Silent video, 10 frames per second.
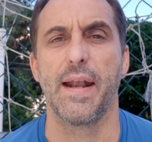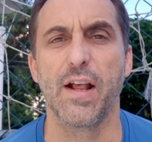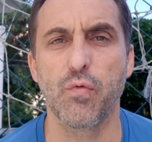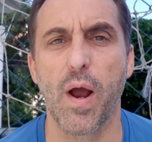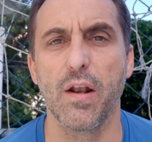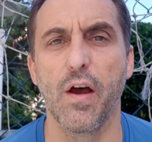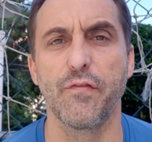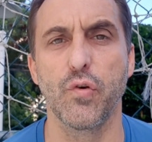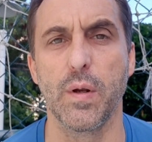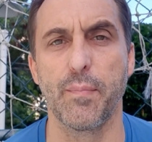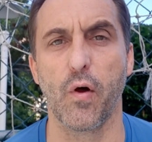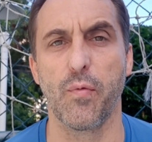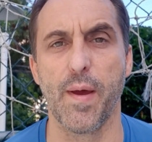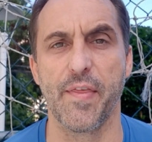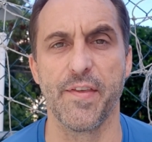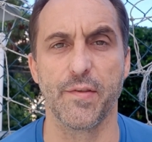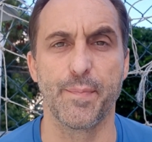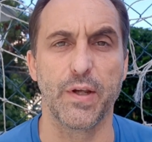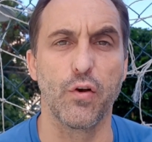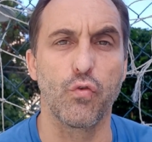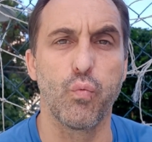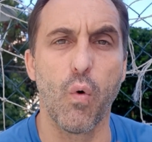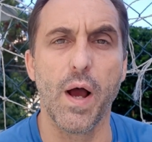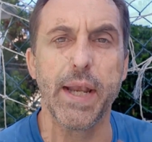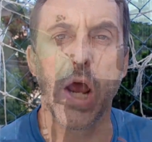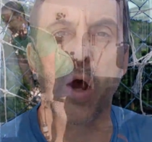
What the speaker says: And that's why I love doing both methods, because one